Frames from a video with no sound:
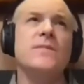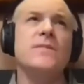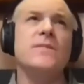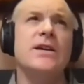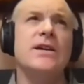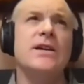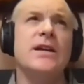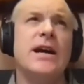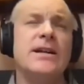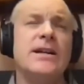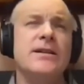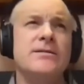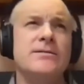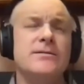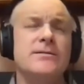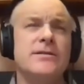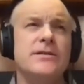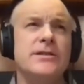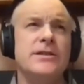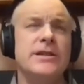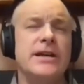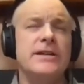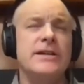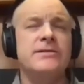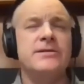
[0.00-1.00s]
I
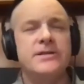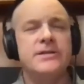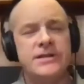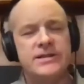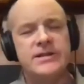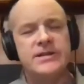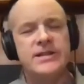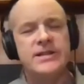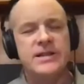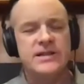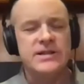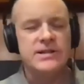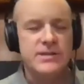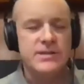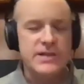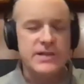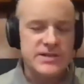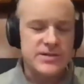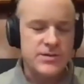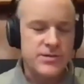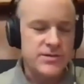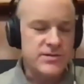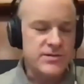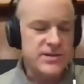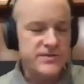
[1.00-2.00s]
think that's
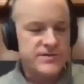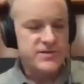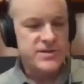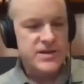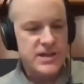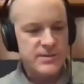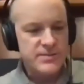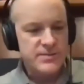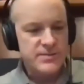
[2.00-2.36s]
a whole different topic.